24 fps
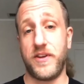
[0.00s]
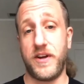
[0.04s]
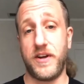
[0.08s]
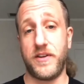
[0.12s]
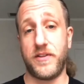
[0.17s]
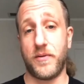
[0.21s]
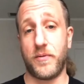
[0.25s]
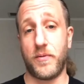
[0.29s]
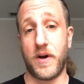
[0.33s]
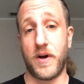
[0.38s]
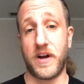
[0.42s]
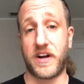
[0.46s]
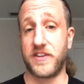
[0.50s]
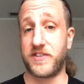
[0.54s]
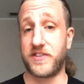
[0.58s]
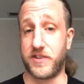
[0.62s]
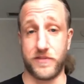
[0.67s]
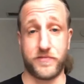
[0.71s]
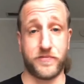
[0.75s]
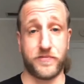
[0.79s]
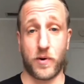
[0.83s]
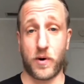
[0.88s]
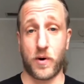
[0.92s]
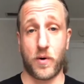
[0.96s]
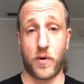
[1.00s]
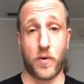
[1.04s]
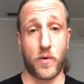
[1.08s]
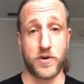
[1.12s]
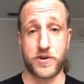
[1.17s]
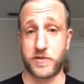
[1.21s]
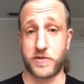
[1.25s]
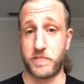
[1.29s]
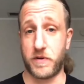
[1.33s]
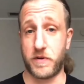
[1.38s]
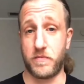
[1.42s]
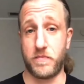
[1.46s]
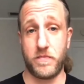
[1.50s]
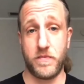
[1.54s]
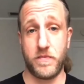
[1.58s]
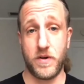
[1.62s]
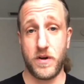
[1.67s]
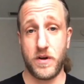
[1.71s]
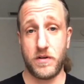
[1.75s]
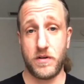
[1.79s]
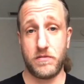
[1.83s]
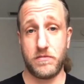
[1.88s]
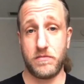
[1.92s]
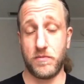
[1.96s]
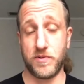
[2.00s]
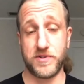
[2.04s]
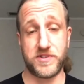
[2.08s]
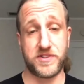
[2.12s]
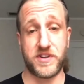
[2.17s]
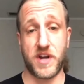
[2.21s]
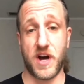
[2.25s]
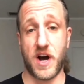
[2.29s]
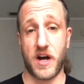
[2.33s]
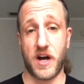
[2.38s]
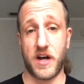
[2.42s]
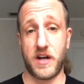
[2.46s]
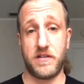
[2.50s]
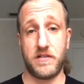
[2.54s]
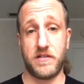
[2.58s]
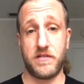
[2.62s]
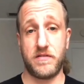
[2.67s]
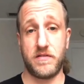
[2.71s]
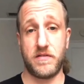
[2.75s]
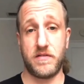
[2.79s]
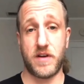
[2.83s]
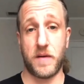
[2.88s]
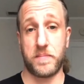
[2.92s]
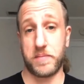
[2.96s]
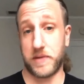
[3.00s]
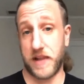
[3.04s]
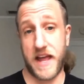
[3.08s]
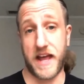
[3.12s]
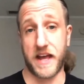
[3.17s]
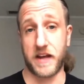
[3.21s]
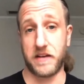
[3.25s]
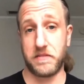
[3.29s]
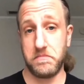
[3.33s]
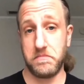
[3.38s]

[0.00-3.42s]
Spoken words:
either way, because the Four Horsemen was not a plan.